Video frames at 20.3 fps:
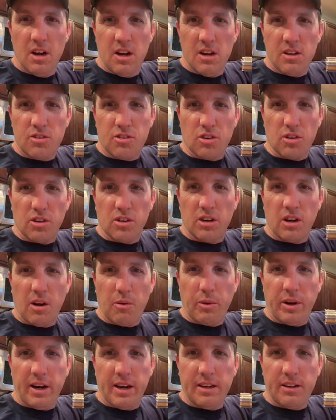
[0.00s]
So I
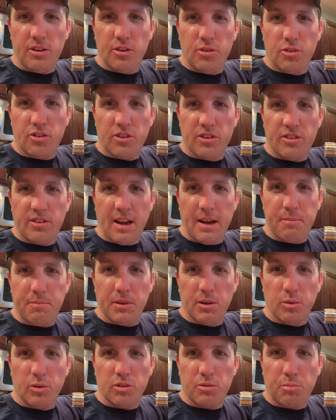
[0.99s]
went ahead and used the tape
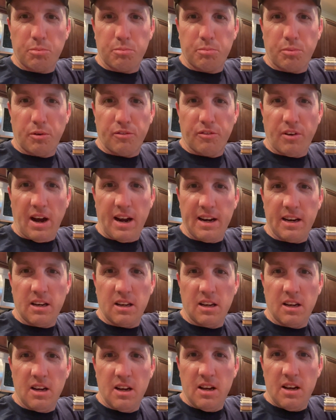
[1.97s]
that was provided,
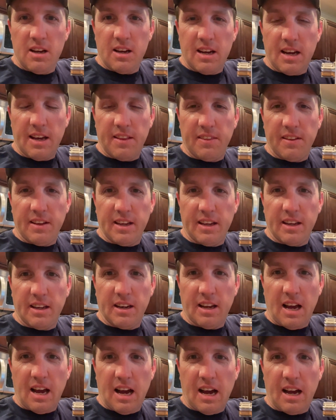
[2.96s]
and
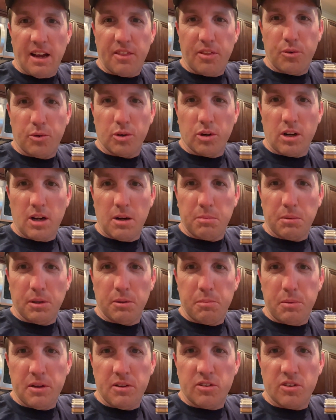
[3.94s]
then I threw a couple of
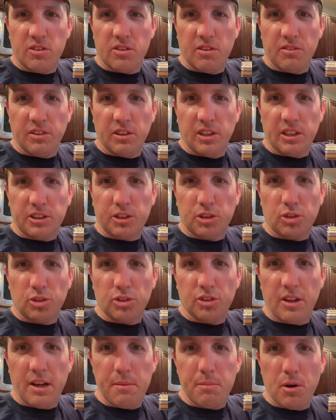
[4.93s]
pieces of electrical
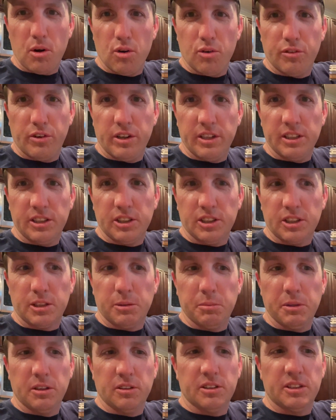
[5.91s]
tape over it just to
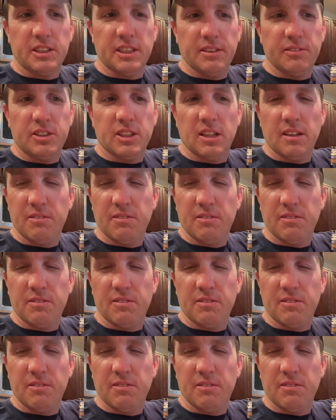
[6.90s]
be on the safe side.